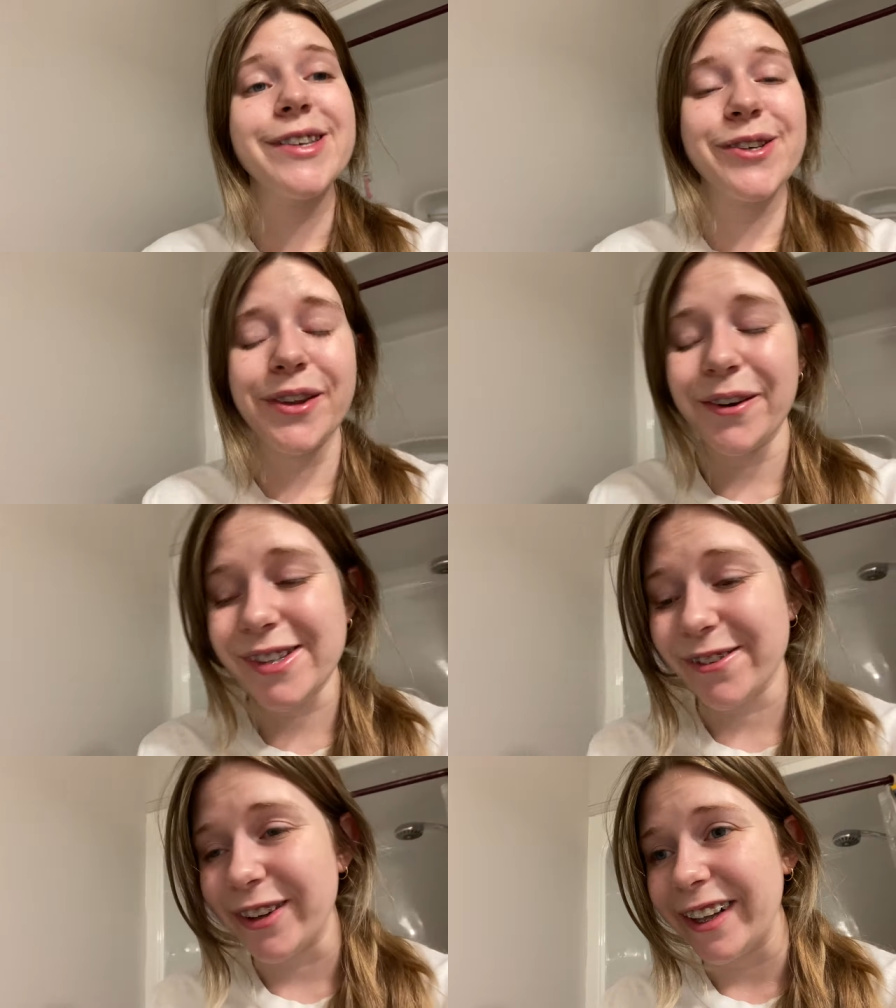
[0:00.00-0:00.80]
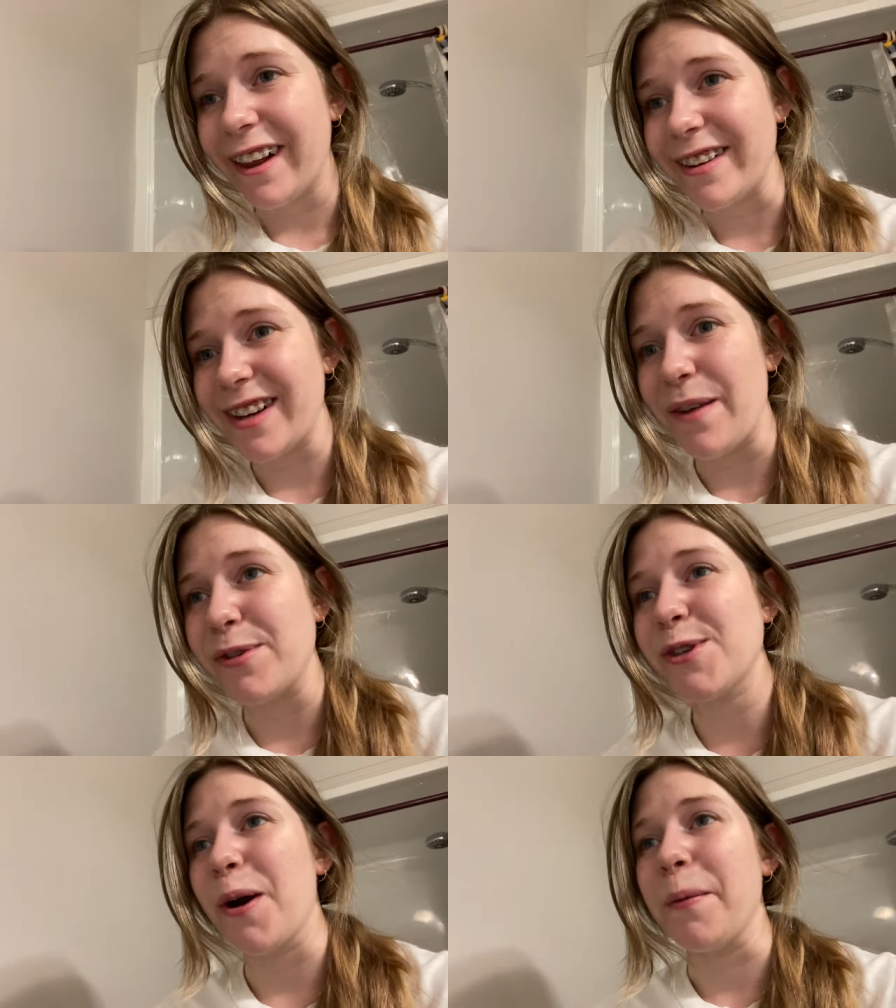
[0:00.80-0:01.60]
so that's a really long time
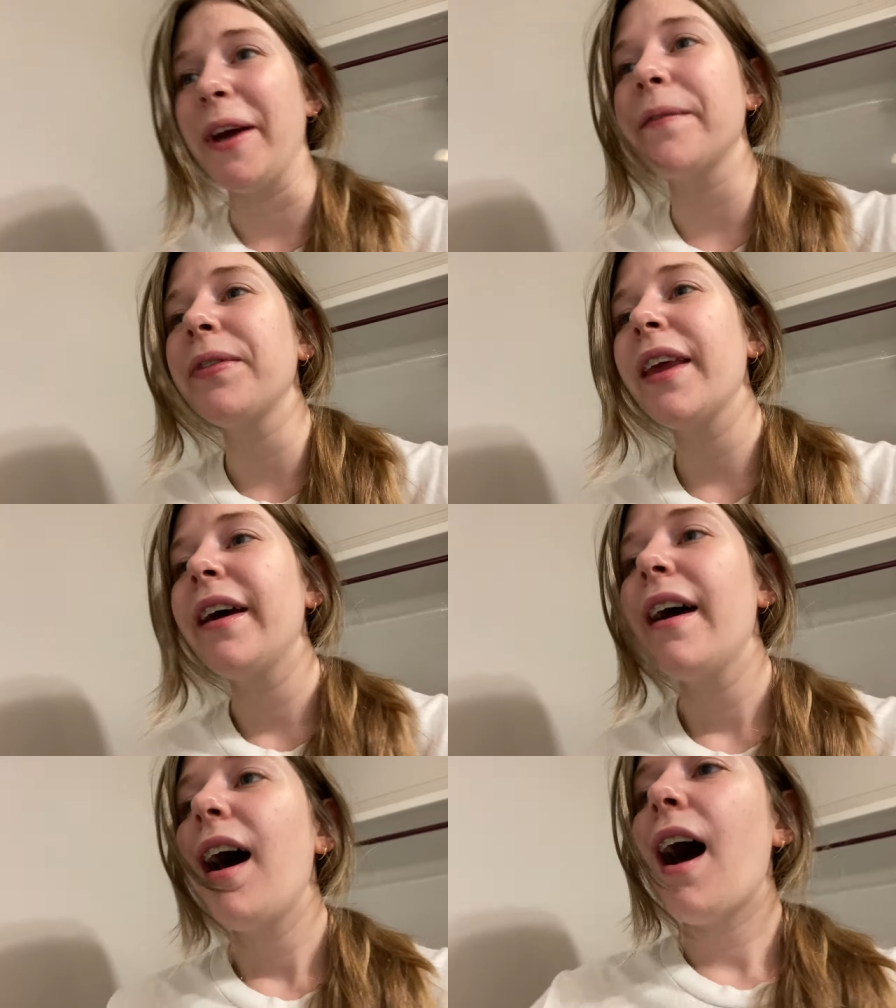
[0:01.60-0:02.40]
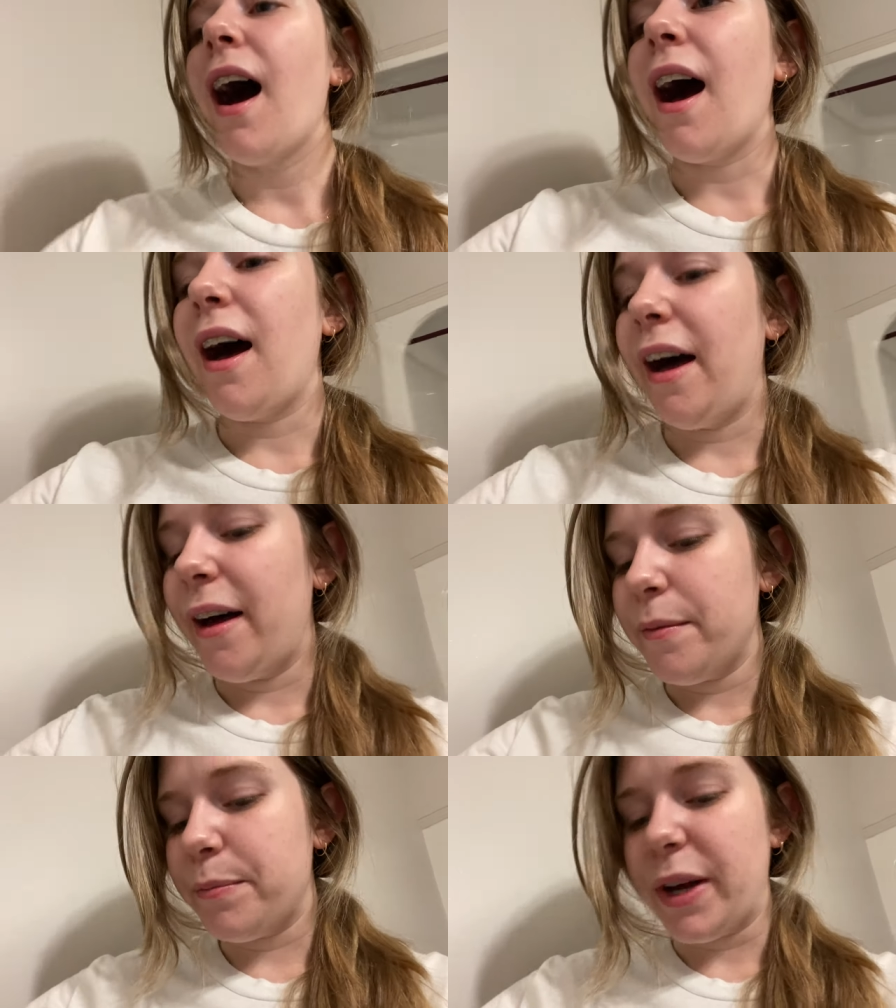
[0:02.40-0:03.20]
of scrubbing.
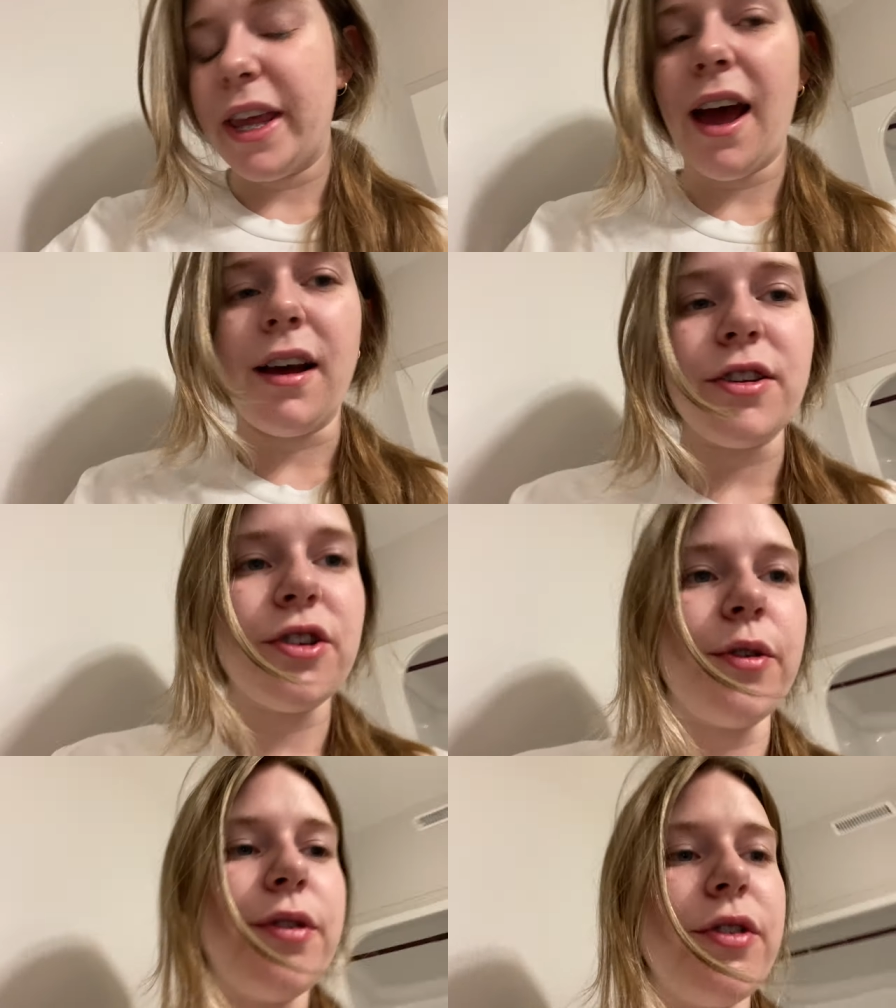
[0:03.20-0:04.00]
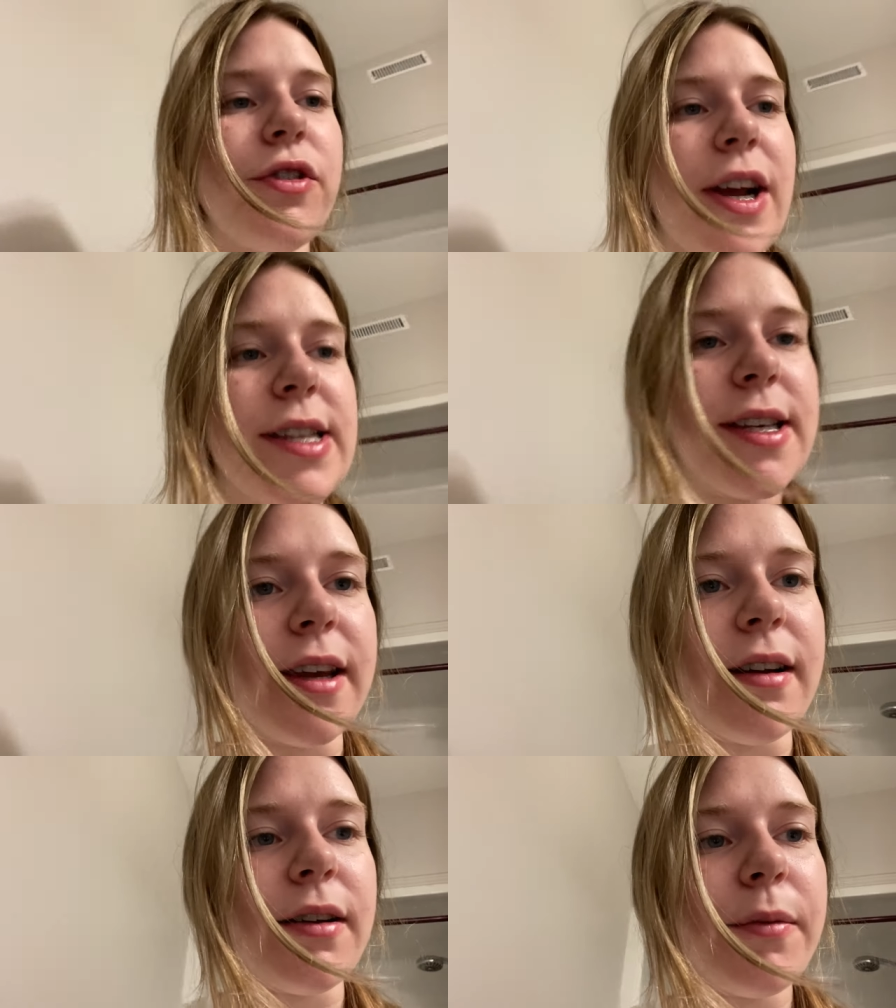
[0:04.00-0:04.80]
Uh, but yeah, I'll show you the dress
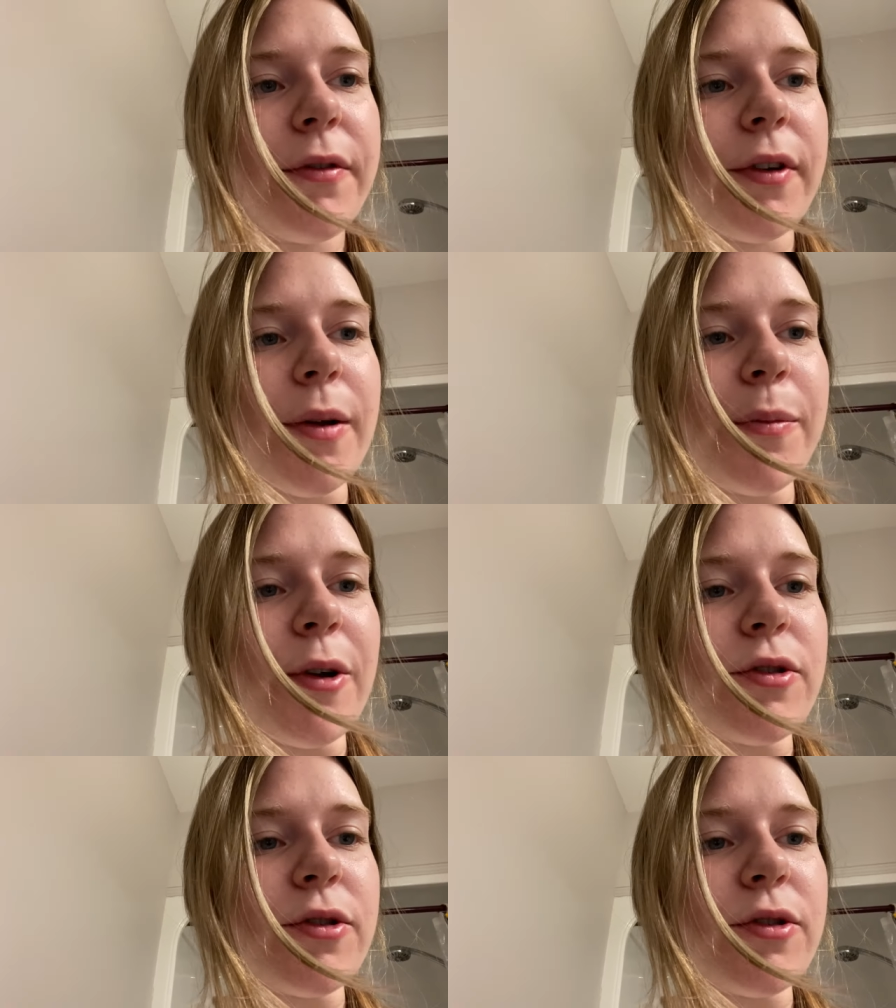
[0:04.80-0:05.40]
here before I blow